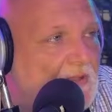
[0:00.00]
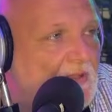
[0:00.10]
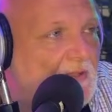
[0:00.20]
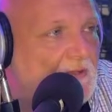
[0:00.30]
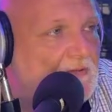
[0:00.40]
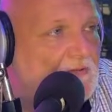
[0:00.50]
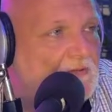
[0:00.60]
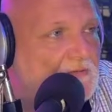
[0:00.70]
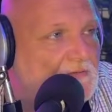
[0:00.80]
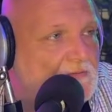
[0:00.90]
And
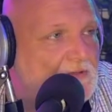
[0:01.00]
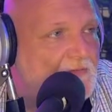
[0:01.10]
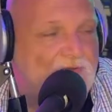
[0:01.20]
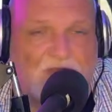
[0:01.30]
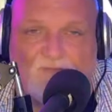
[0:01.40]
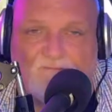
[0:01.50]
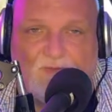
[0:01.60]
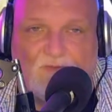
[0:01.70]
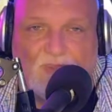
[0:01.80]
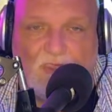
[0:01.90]
everyone's gonna have to be
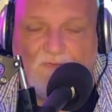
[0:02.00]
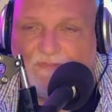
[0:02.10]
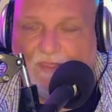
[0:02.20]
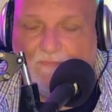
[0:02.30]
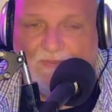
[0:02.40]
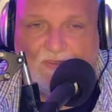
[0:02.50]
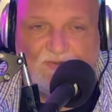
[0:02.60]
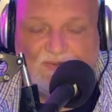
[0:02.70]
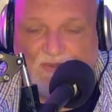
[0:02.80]
okay with that because